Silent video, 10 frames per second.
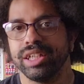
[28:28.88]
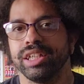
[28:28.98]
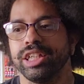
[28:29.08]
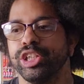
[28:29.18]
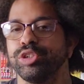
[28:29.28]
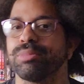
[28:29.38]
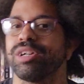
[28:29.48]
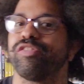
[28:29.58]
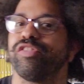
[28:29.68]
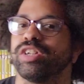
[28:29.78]
He was my
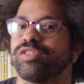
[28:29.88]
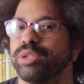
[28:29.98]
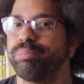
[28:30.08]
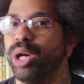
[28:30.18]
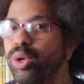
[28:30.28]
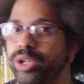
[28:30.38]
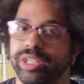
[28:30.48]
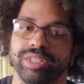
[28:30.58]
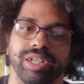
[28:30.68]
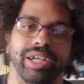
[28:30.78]
favorite poet.
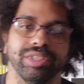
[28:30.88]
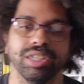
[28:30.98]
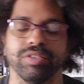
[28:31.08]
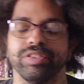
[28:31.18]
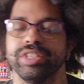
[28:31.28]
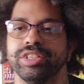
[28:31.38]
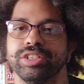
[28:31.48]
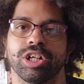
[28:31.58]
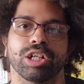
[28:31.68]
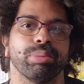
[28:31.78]
I love the
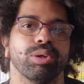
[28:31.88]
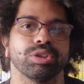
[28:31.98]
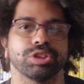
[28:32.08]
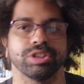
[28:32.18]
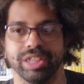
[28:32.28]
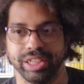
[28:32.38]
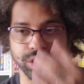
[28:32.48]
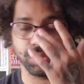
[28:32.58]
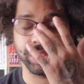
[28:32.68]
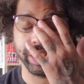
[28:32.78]
dark poetry that he
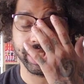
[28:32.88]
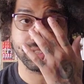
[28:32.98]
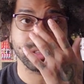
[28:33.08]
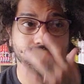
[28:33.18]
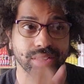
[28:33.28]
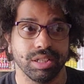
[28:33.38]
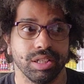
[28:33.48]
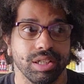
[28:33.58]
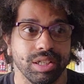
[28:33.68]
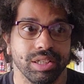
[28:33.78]
creates.
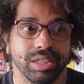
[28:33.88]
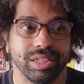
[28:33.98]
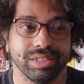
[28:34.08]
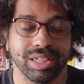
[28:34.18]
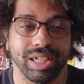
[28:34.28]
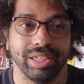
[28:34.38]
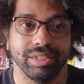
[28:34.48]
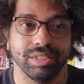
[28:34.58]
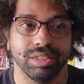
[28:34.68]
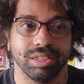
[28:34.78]
He's got
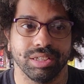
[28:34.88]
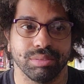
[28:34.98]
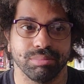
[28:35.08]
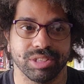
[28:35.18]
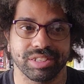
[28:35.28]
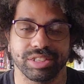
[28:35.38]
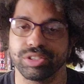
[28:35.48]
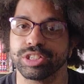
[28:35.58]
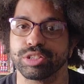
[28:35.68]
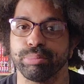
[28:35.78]
a
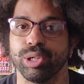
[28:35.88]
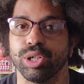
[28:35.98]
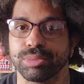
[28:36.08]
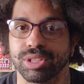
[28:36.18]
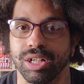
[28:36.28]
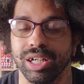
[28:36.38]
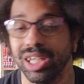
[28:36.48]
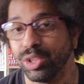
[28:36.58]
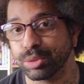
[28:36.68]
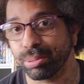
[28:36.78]
series of poems called
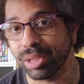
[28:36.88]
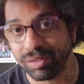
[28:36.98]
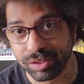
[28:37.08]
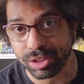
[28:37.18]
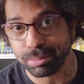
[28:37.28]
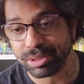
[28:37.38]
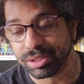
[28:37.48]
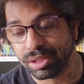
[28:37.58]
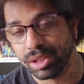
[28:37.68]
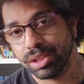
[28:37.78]
Hell's Proverbs.
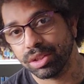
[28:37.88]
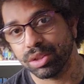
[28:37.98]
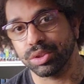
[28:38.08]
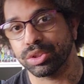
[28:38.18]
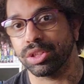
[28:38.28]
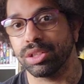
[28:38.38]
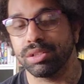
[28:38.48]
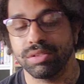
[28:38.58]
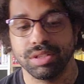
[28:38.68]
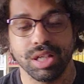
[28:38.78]
Those are
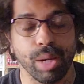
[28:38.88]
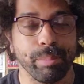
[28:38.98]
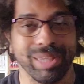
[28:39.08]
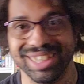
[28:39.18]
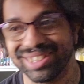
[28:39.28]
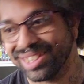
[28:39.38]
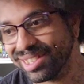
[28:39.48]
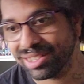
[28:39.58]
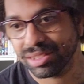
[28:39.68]
amazing.